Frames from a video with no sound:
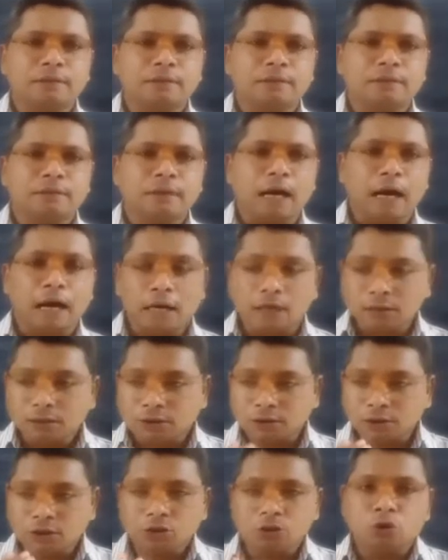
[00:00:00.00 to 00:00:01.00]
as
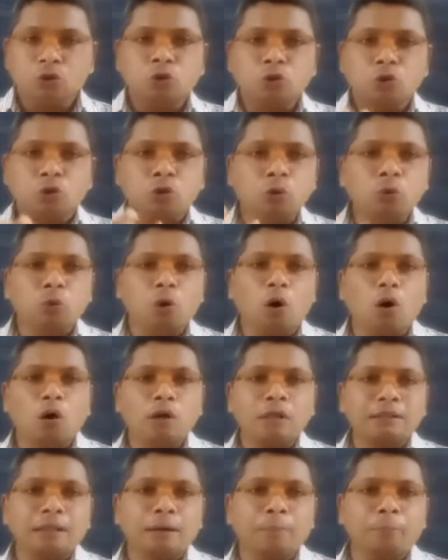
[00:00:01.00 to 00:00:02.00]

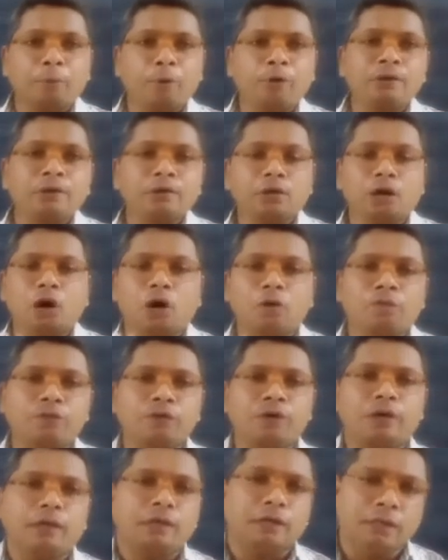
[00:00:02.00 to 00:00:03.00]
toward the point
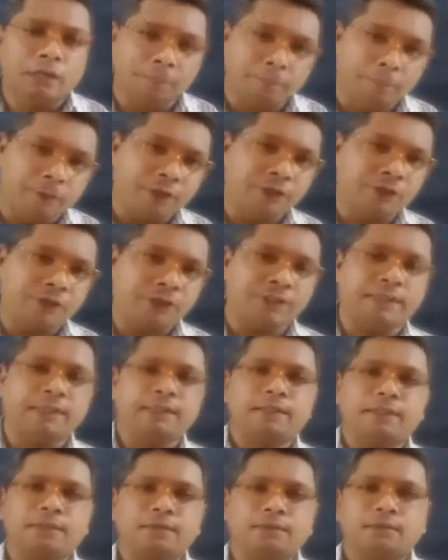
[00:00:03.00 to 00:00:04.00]
of liberty.
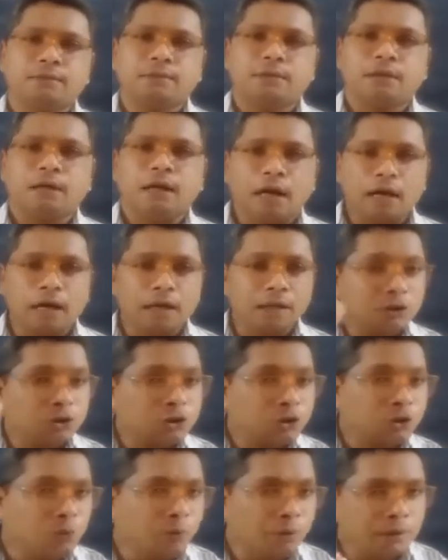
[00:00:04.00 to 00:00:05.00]
As
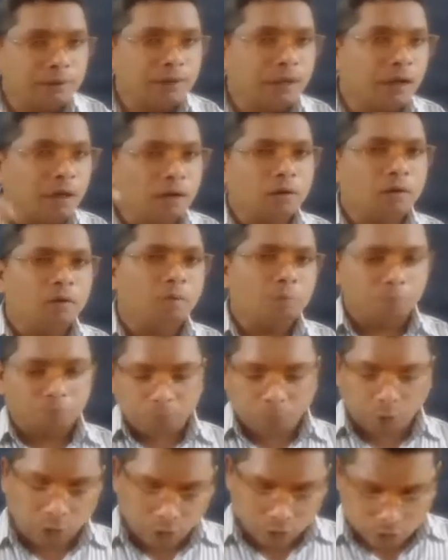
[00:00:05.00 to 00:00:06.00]
toward the
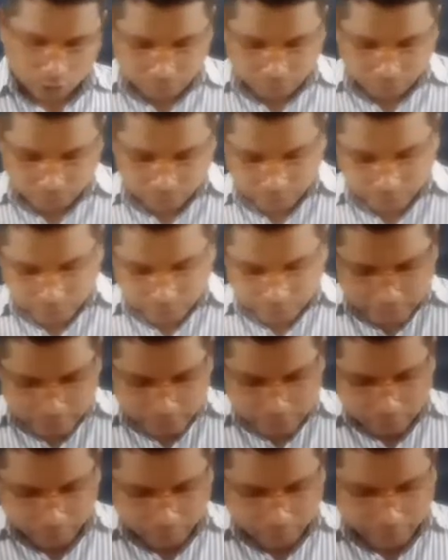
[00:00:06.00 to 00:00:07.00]
point of
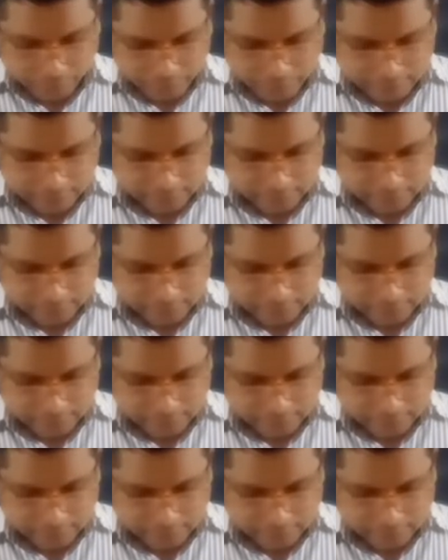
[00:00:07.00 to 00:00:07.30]
liberty.